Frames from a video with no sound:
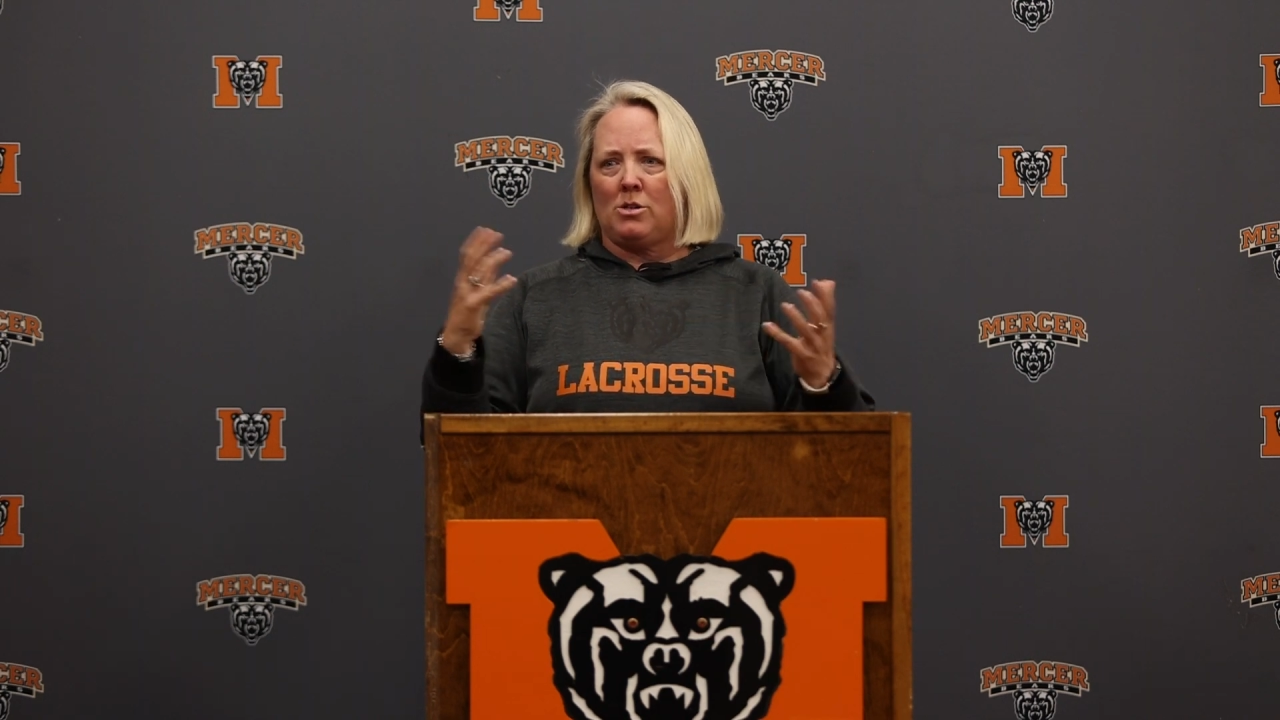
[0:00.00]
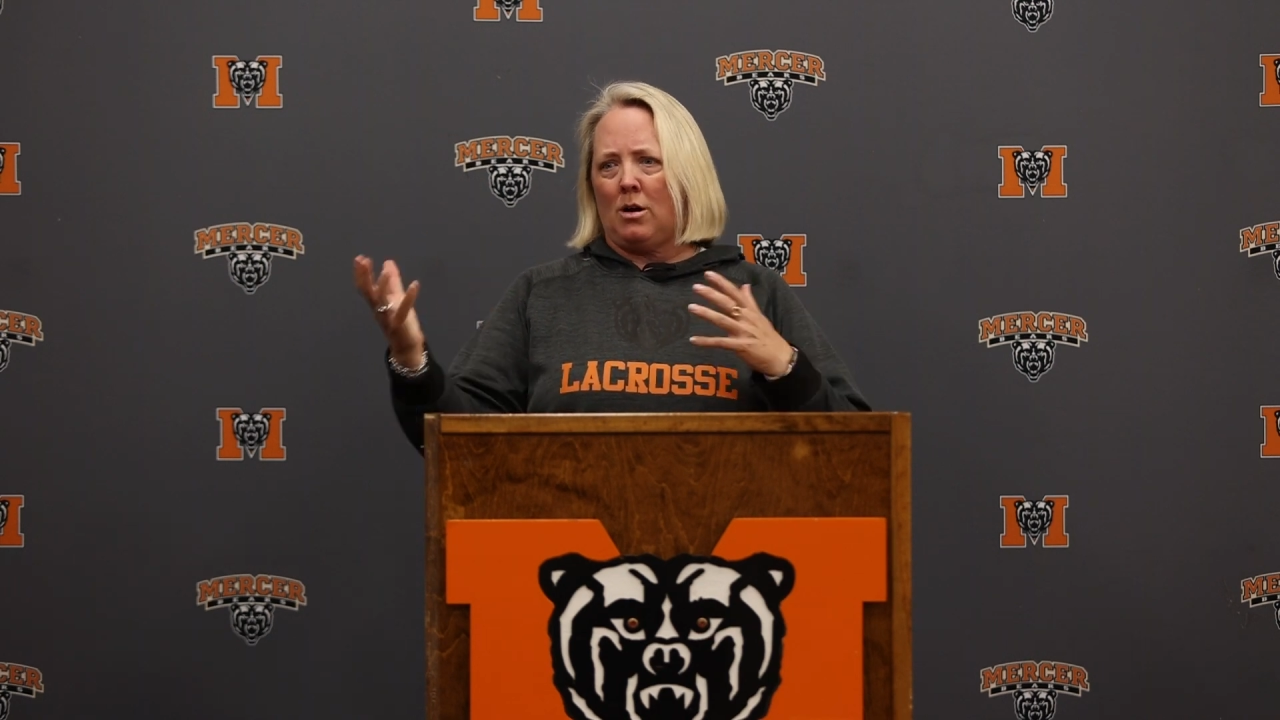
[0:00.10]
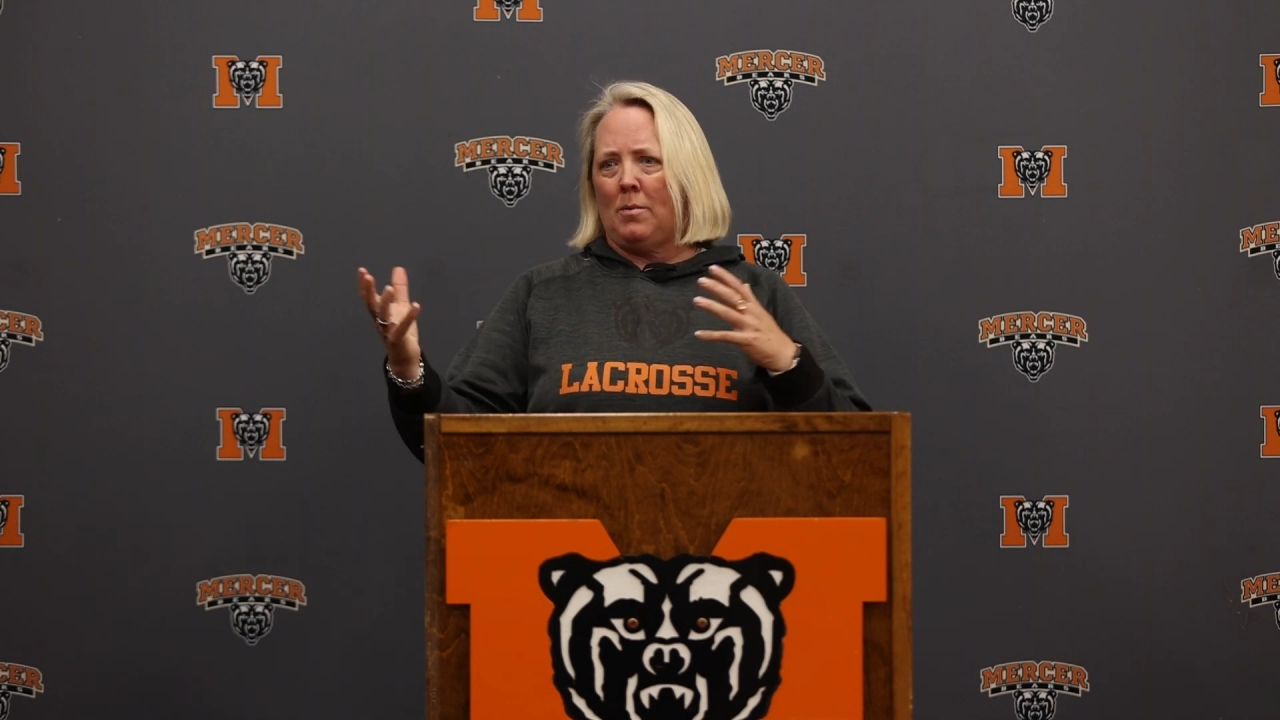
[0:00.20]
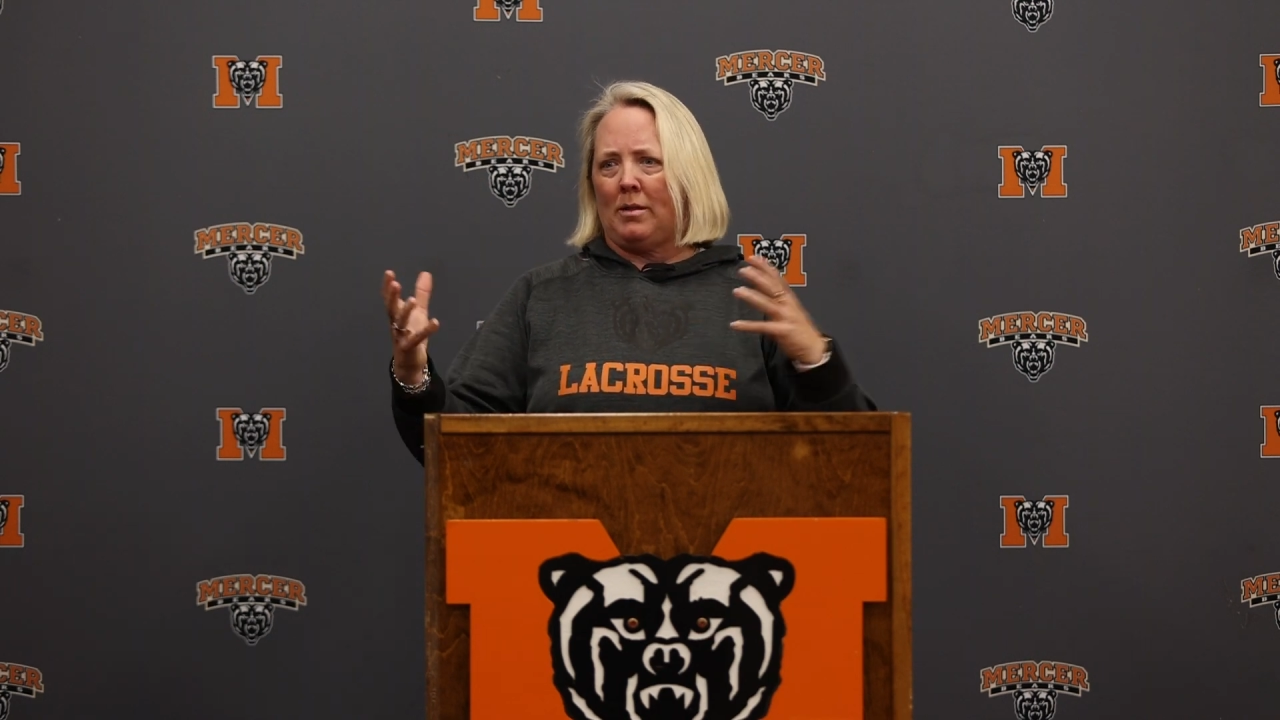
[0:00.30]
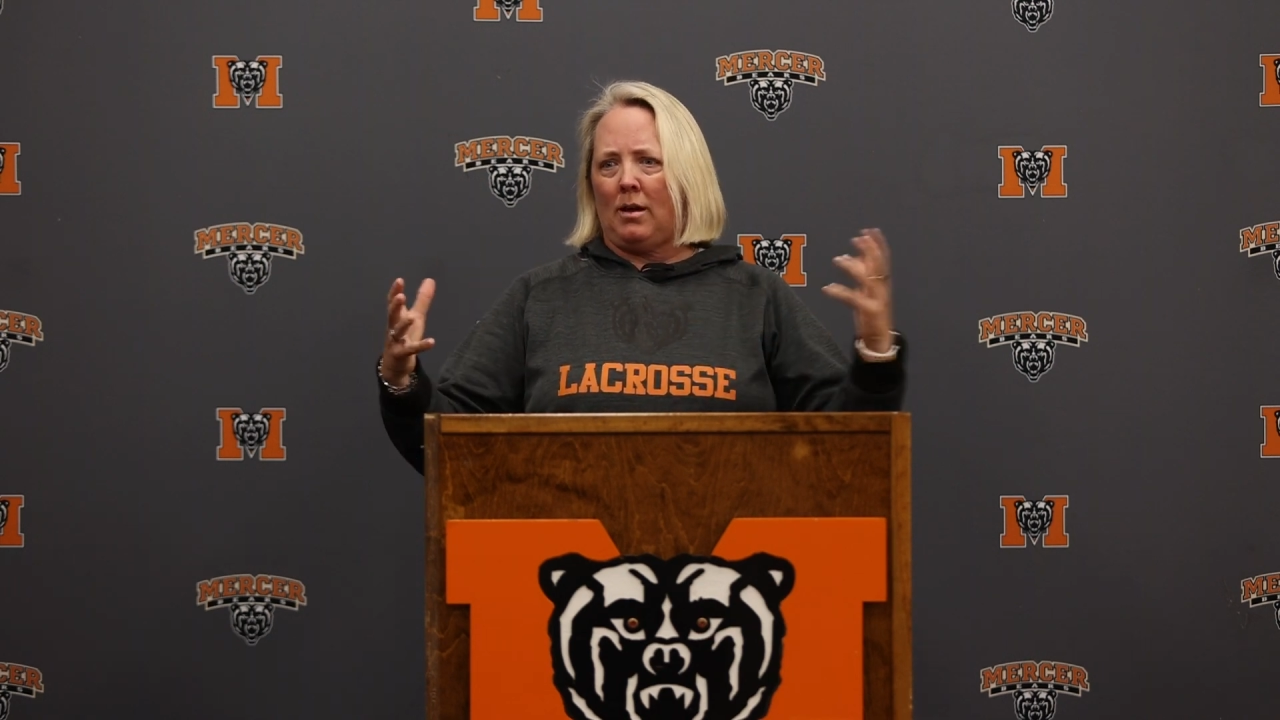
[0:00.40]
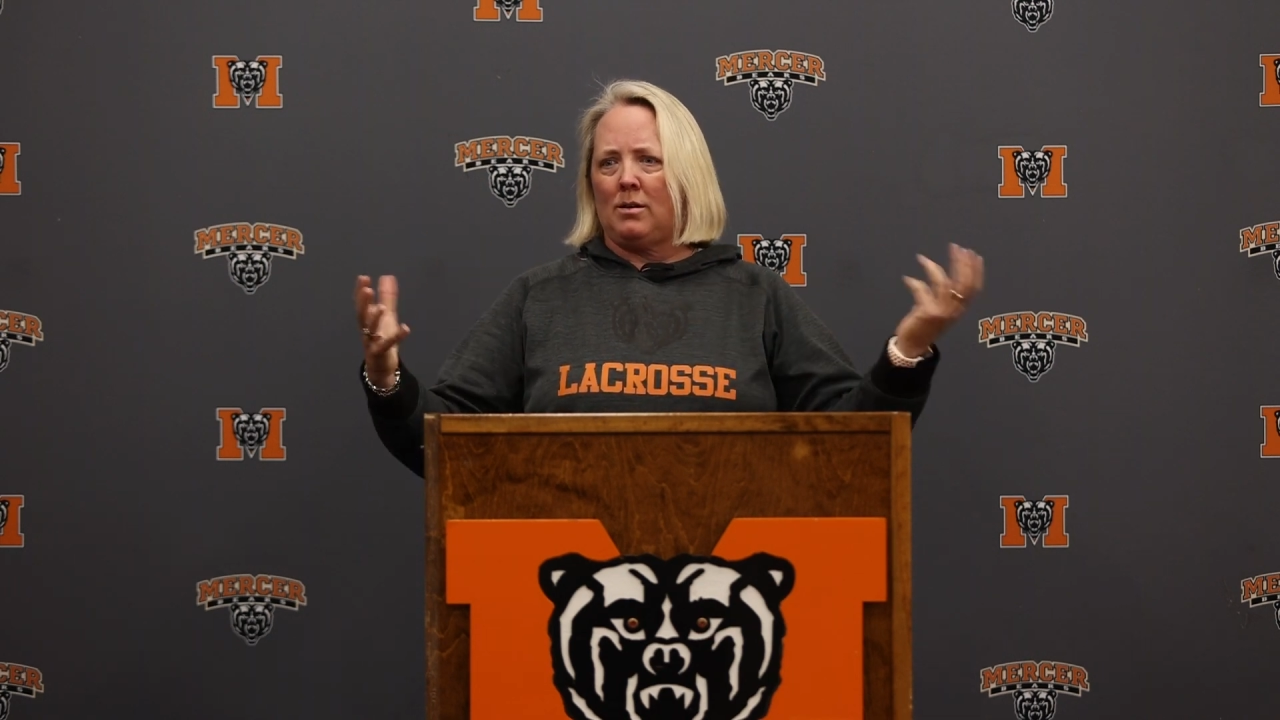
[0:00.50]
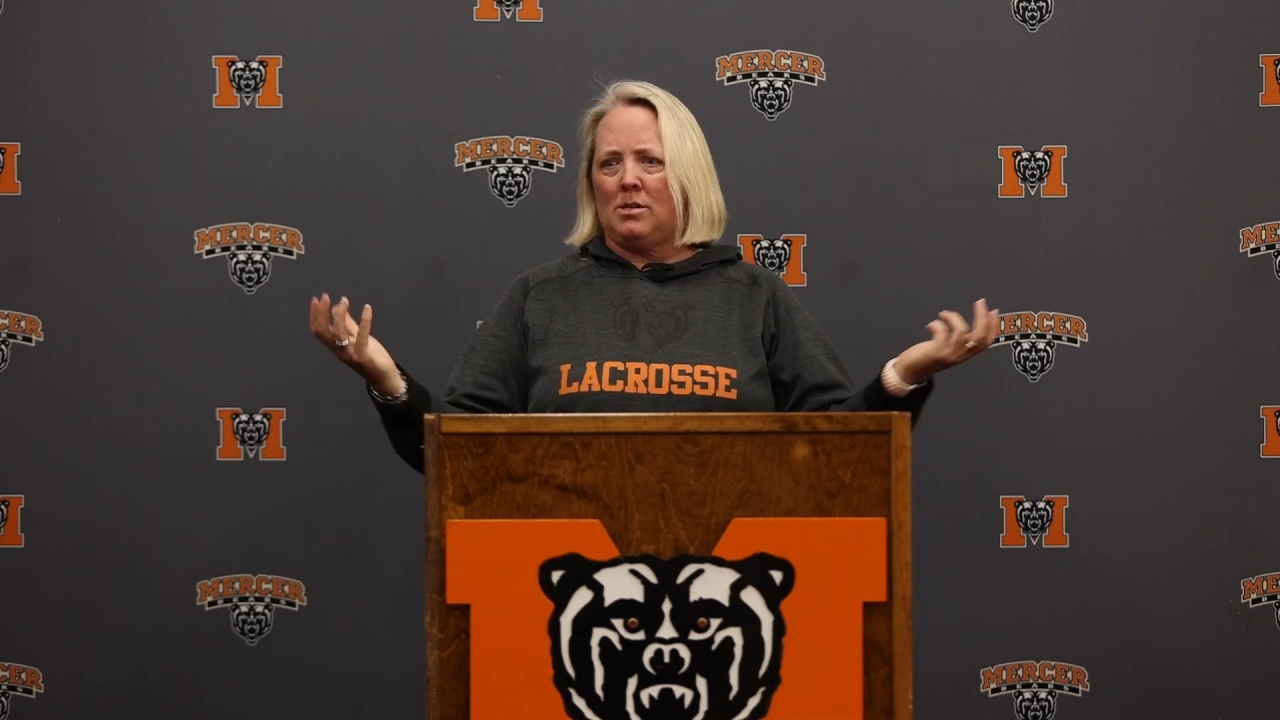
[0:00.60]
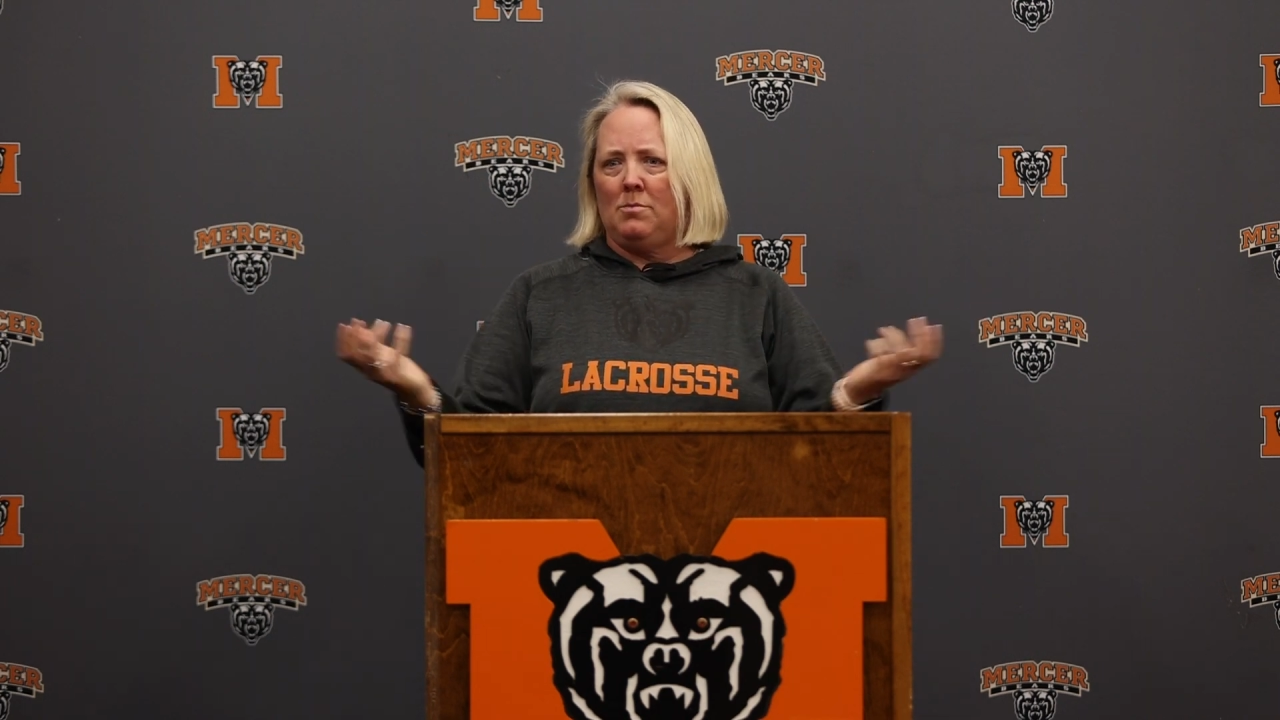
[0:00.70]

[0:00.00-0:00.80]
talk about that,